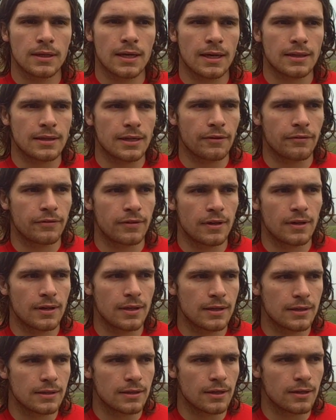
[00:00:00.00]
Yeah,
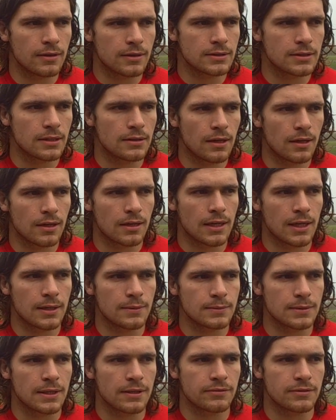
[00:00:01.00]
definitely. You know, there's a lot of
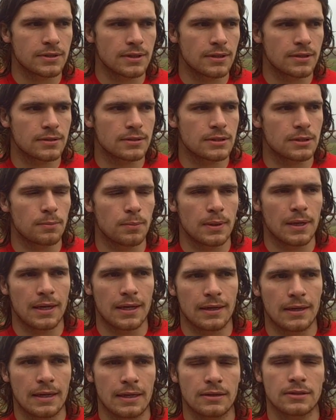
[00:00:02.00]
games left to play
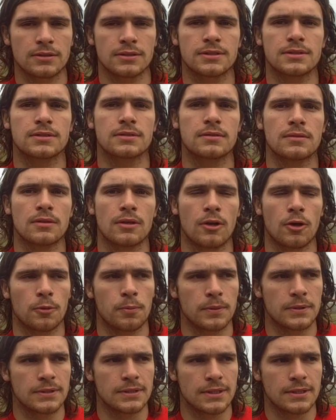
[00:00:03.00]
and get us
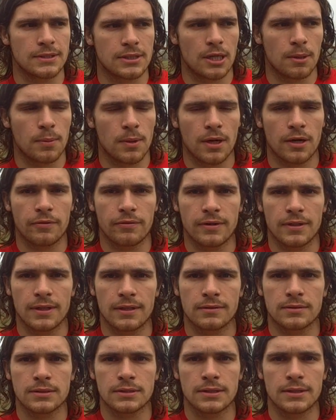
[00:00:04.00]
up into the top half of
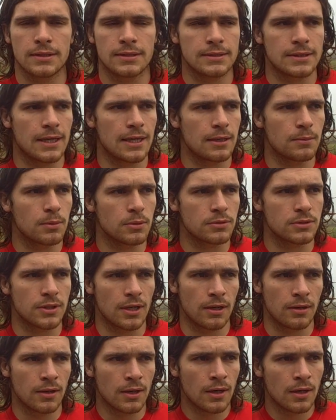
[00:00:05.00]
the table.
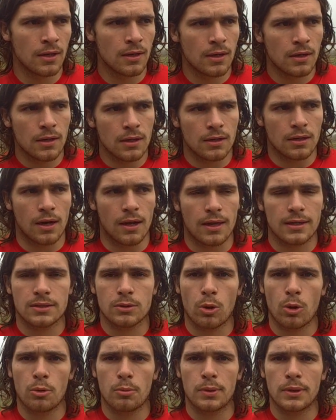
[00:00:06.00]
So, you know, that's
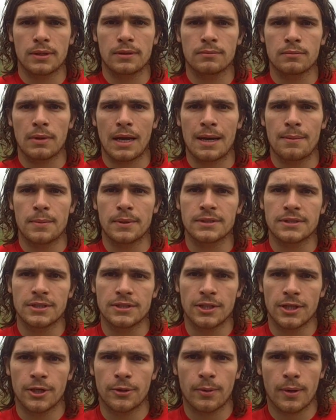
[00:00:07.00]
what we'll be aiming to
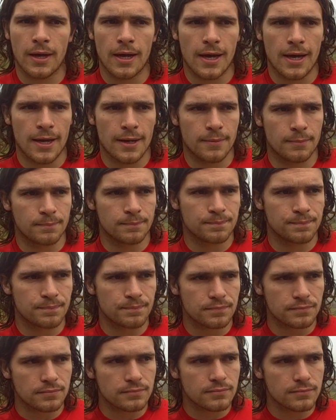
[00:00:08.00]
do. And,
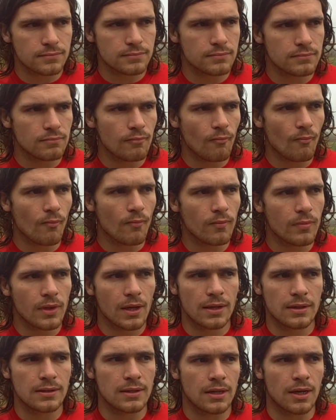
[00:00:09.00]

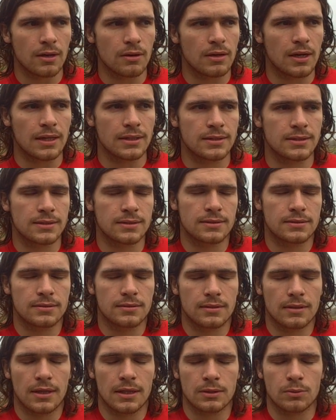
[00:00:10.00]
you know, that's
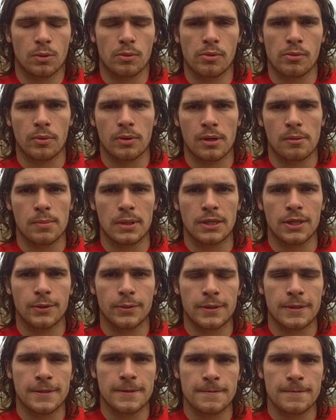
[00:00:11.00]
what we want to be doing.